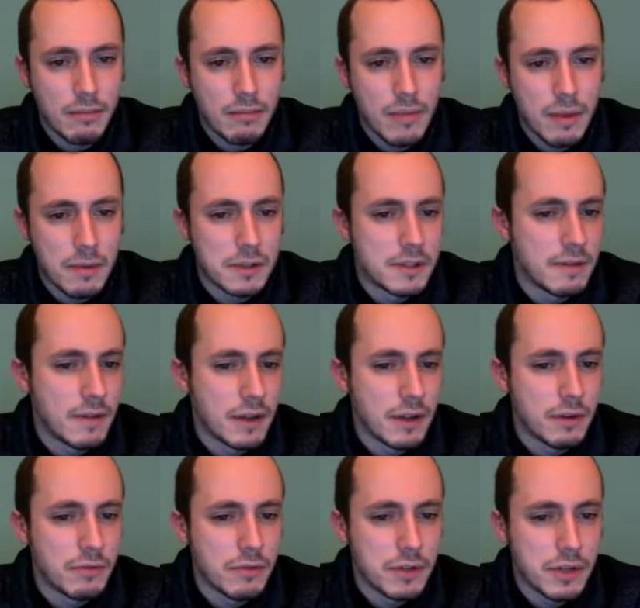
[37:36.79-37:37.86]
Maybe it's even a
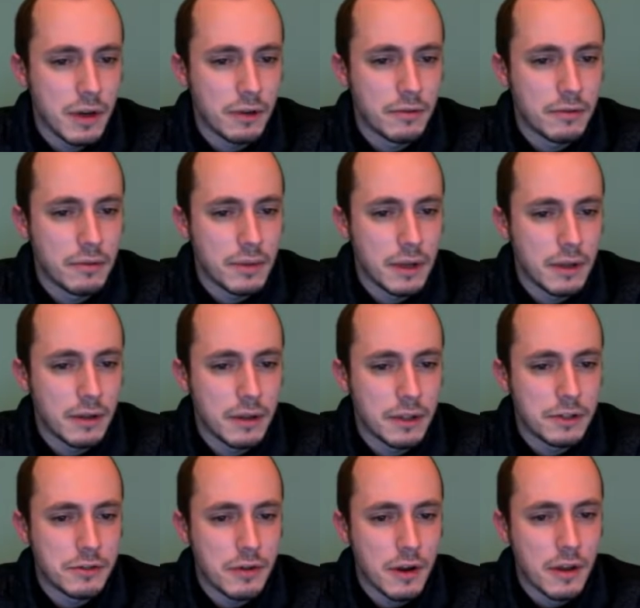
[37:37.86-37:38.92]
good result for me. Let's
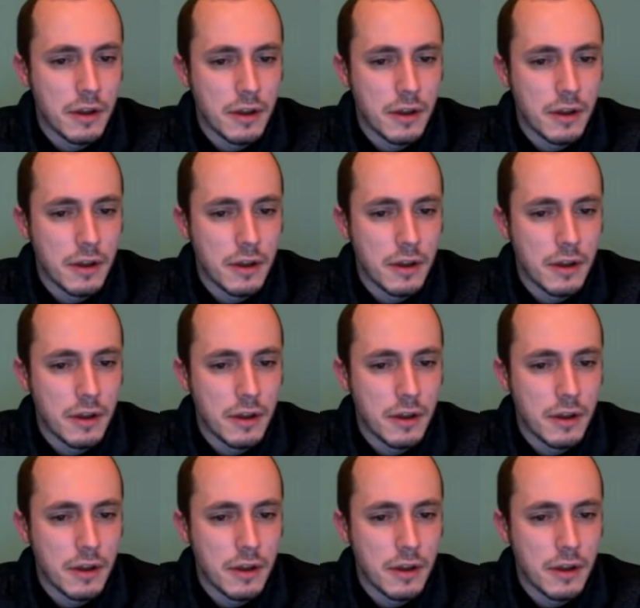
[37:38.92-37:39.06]
try.